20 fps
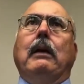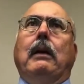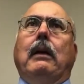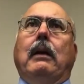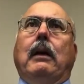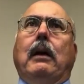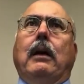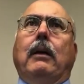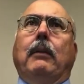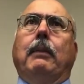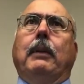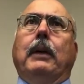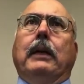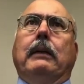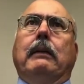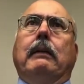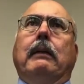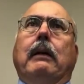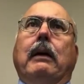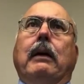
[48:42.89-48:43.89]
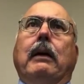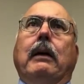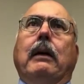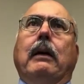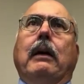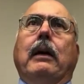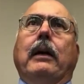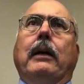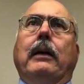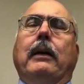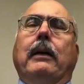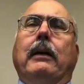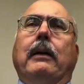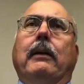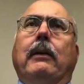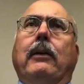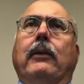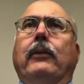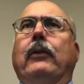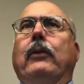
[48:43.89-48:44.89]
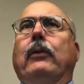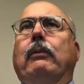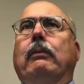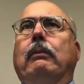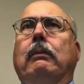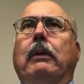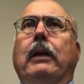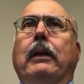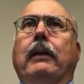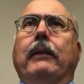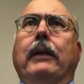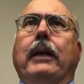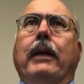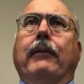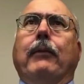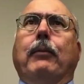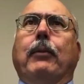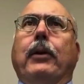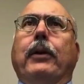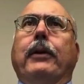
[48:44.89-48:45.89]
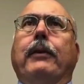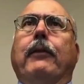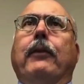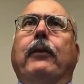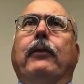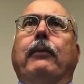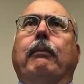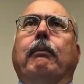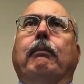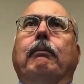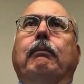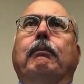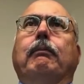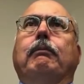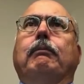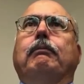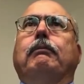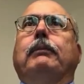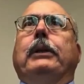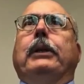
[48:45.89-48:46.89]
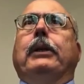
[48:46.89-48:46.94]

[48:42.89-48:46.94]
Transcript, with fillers: Uh, but, uh, I, uh, also have a pretty diverse, you